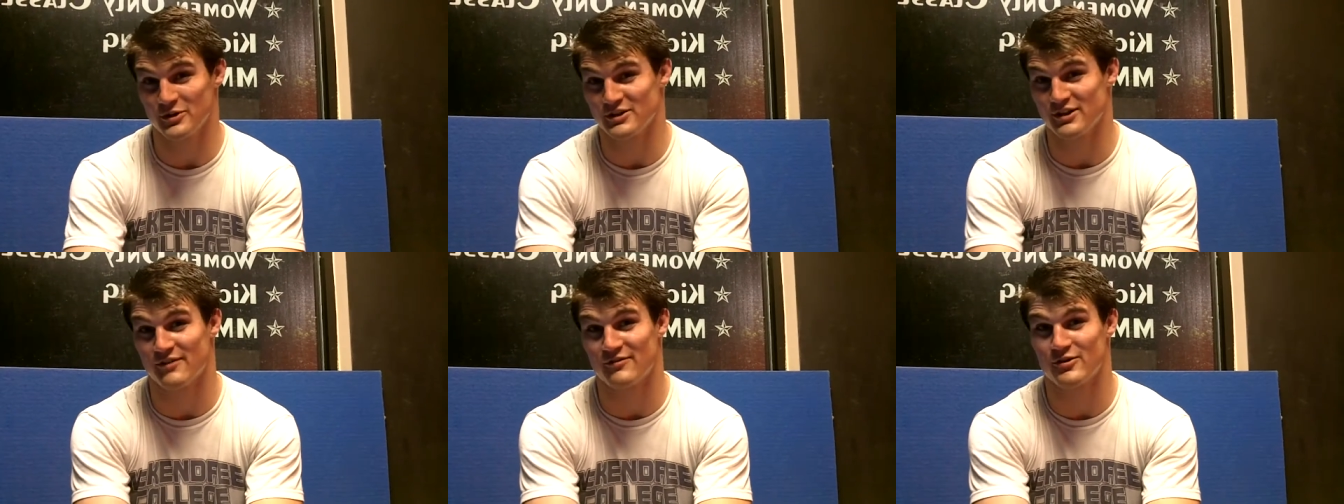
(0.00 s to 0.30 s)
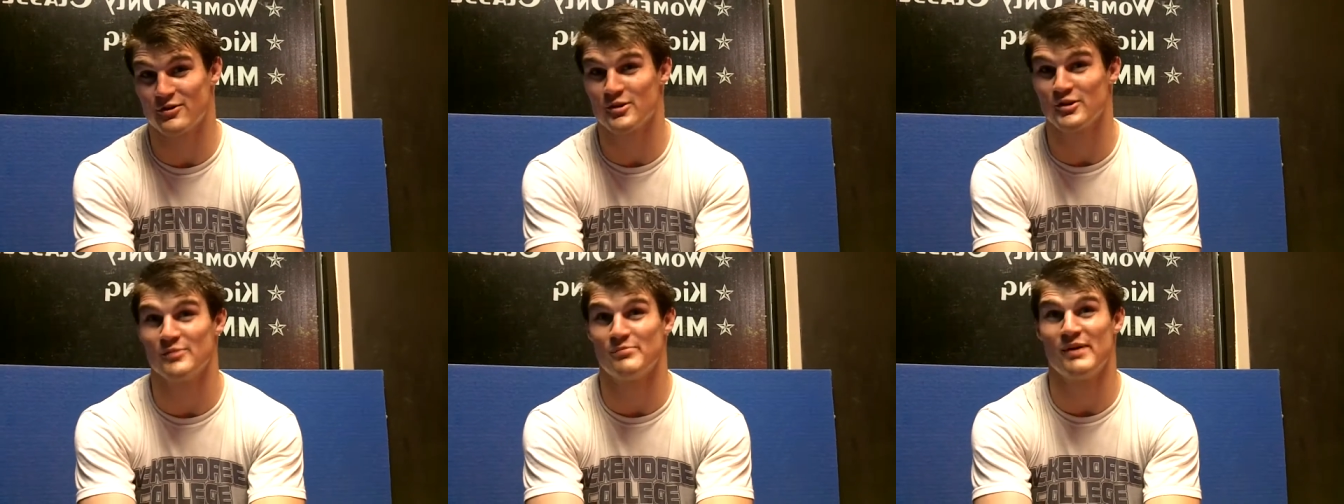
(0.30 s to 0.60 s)
which I've
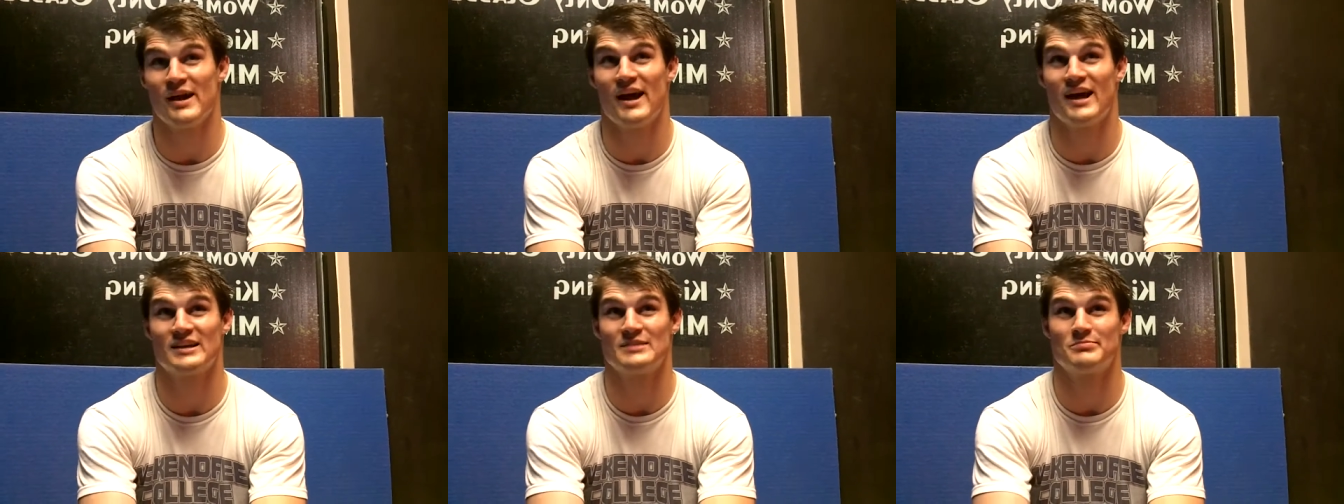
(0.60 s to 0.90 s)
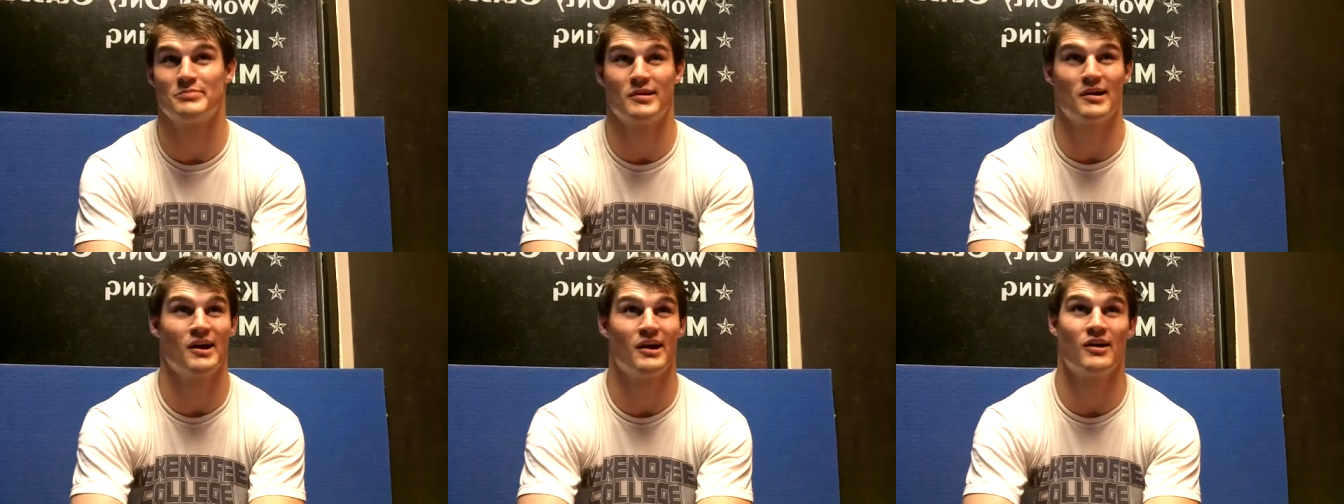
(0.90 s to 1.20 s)
heard in the
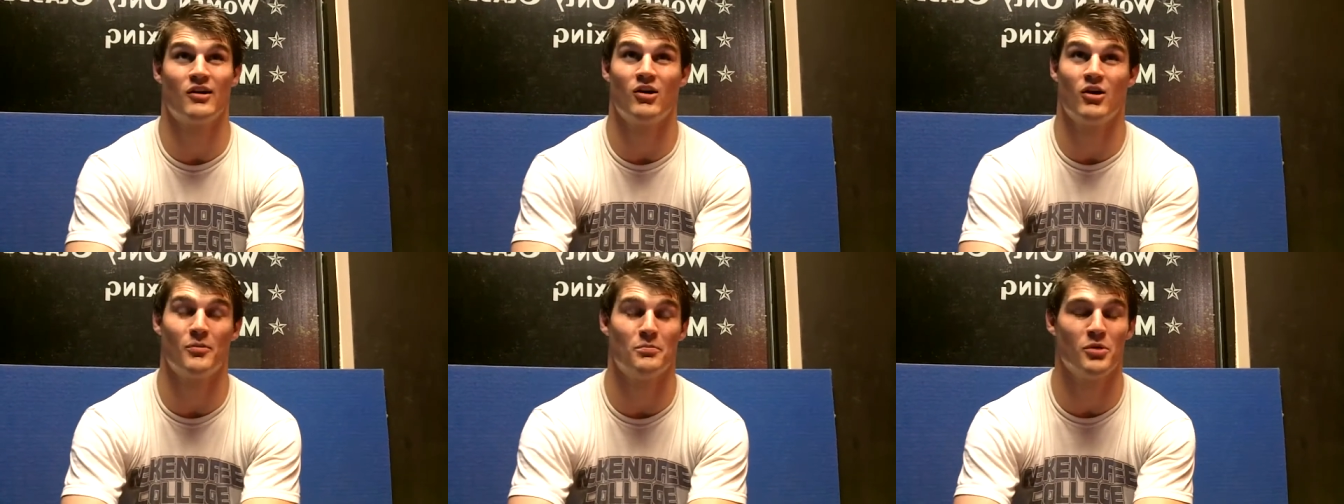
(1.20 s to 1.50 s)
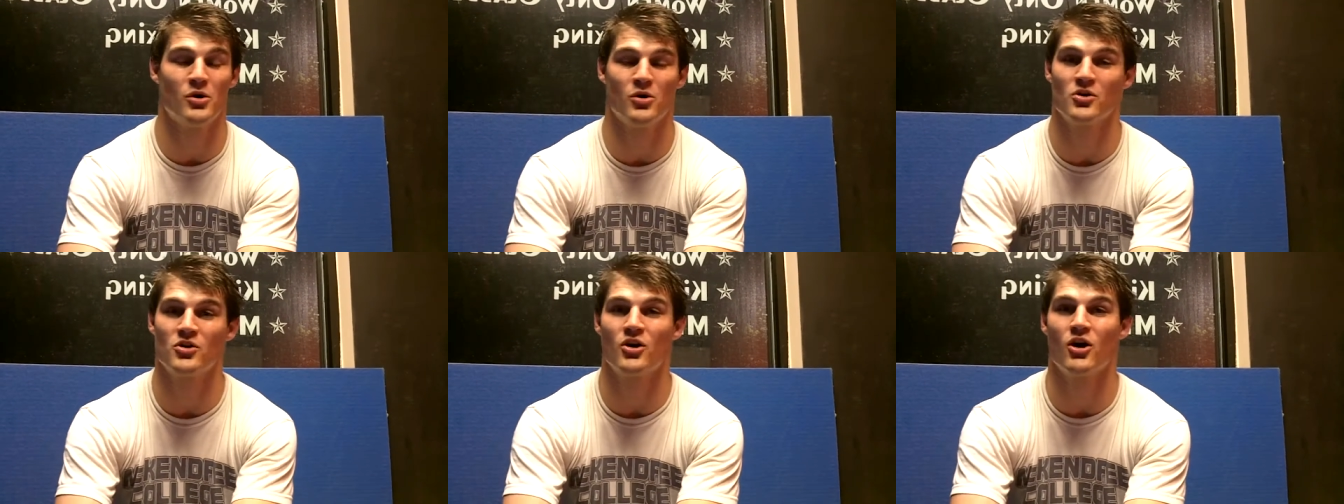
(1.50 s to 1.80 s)
past, but I, I'll
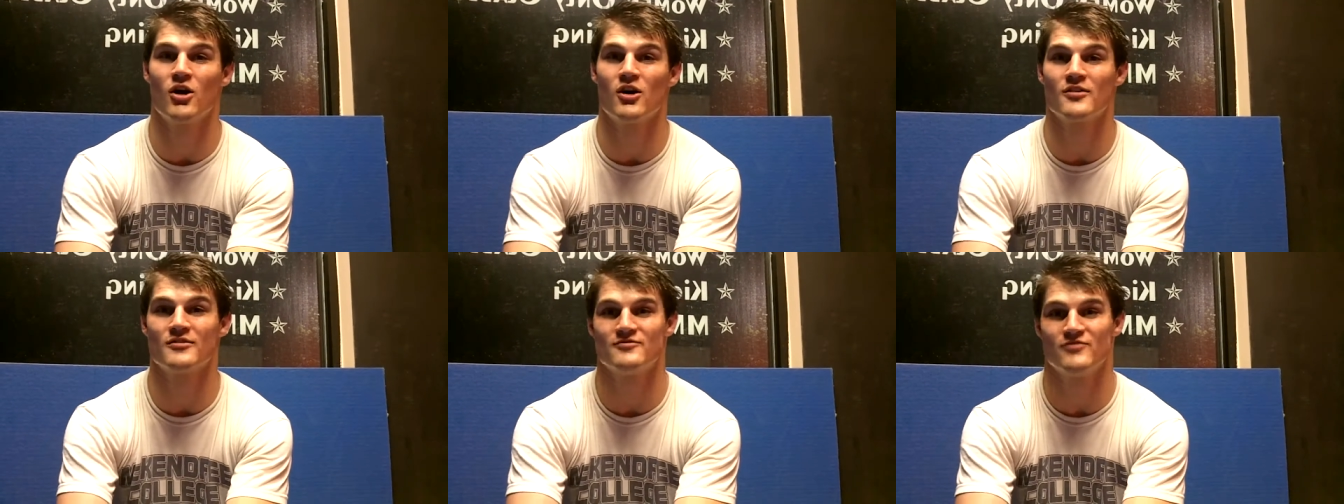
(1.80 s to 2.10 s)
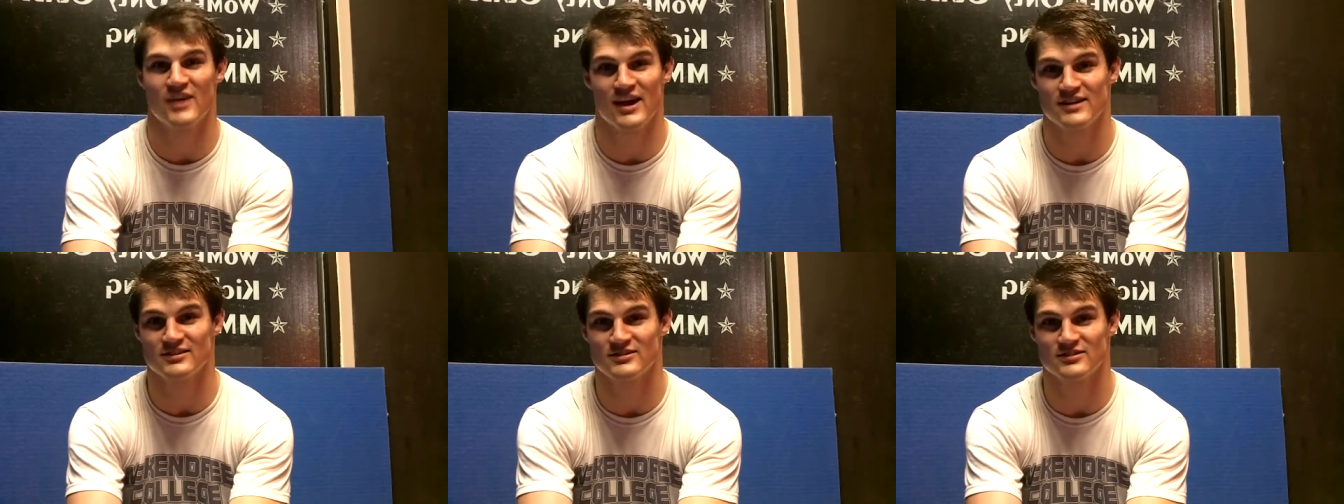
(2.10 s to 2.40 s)
pull guard
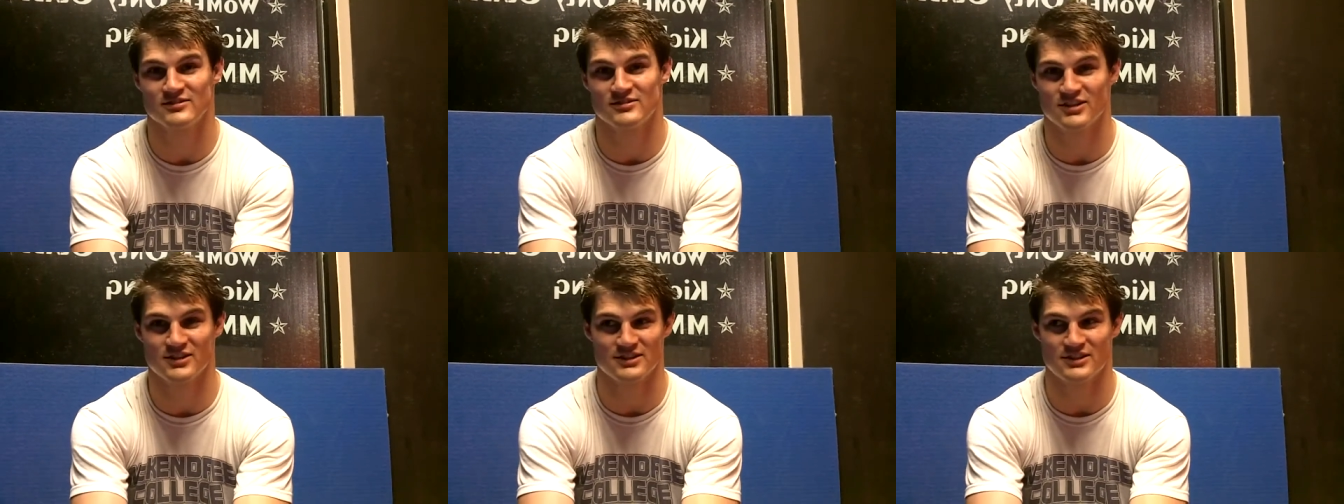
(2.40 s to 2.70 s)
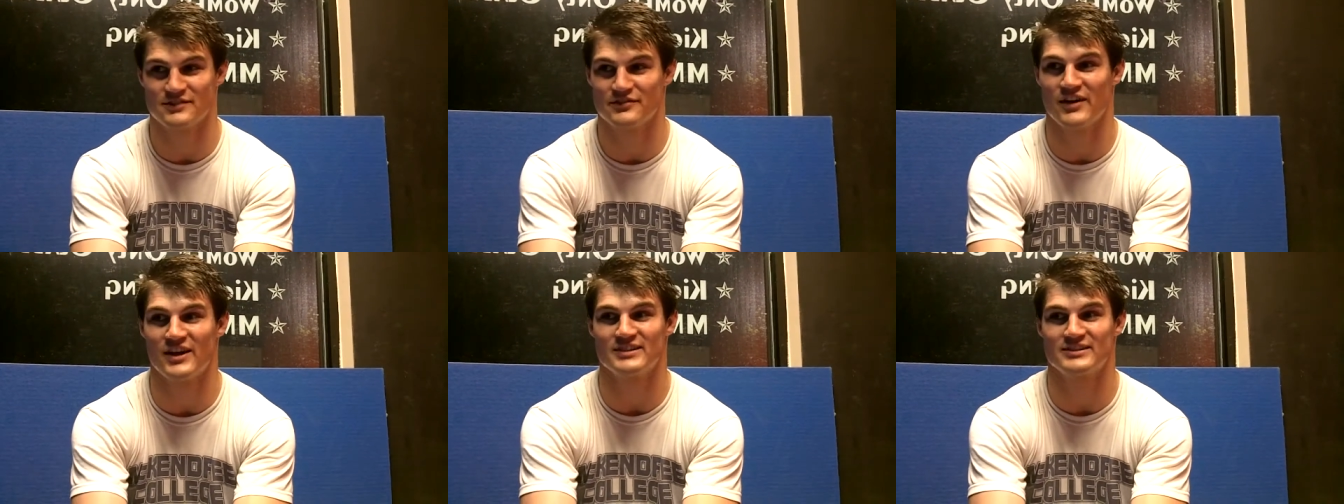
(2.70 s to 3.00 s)
fast,
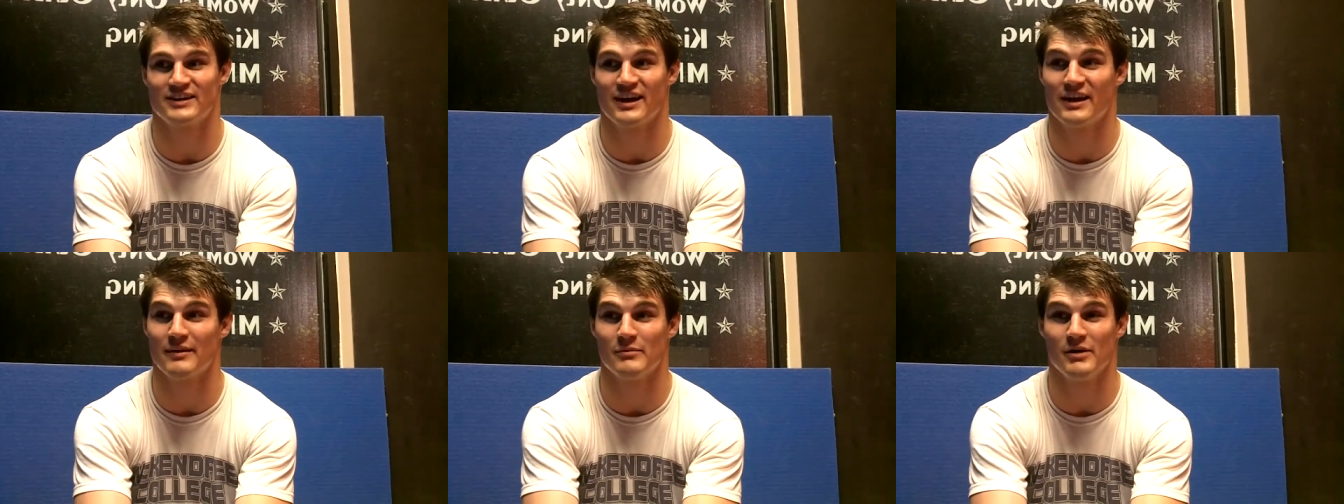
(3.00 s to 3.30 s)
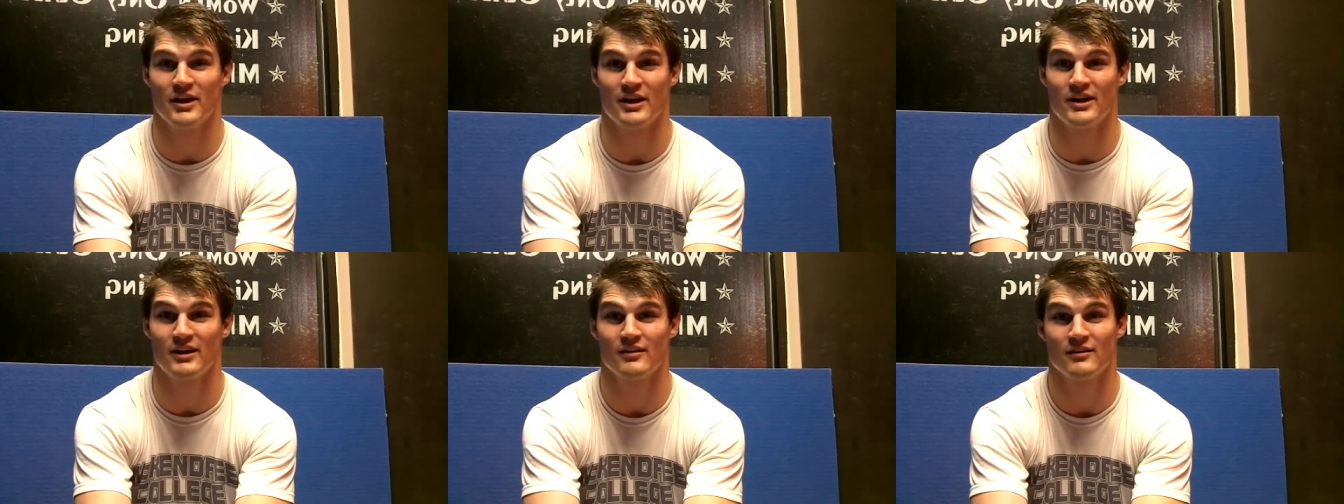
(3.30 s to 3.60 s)
just as fast as
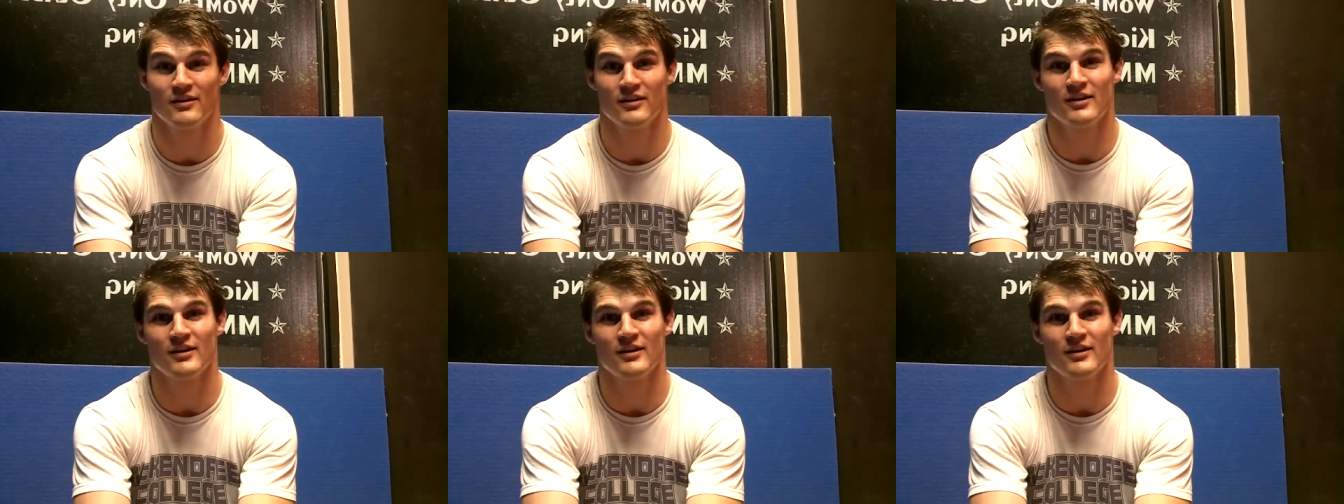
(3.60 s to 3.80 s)
anybody.